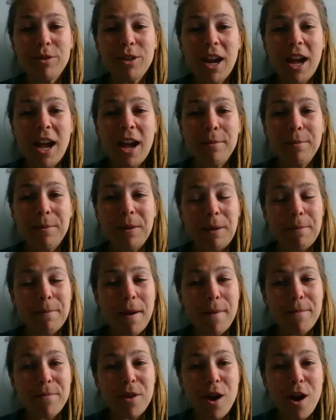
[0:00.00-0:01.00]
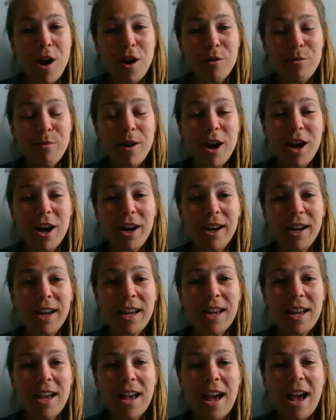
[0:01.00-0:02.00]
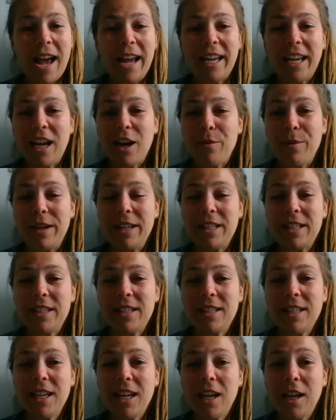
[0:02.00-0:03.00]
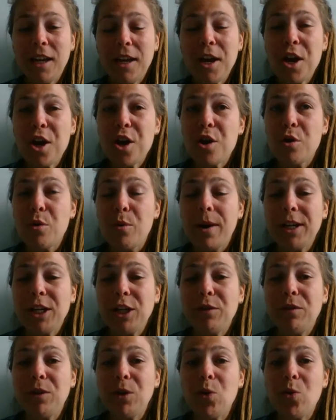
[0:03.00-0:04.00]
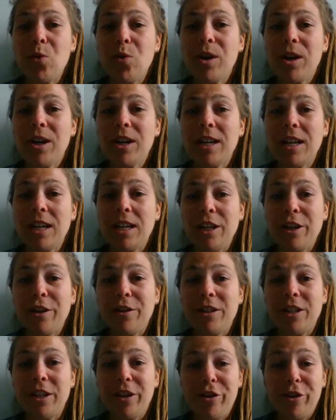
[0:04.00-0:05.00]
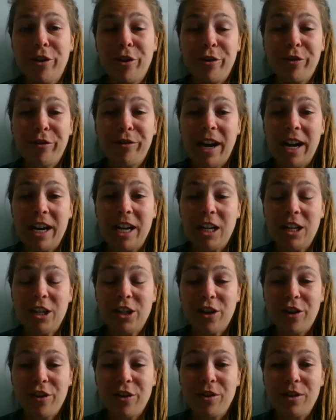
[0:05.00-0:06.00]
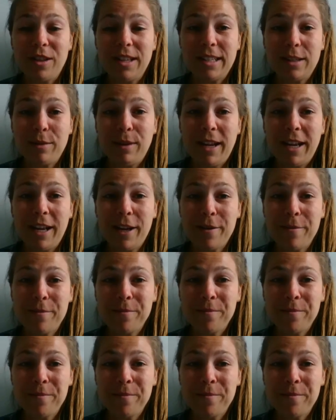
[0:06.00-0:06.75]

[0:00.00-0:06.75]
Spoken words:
job. Keep up the hard work. I can't wait to see what you record in your digital writing journal this week.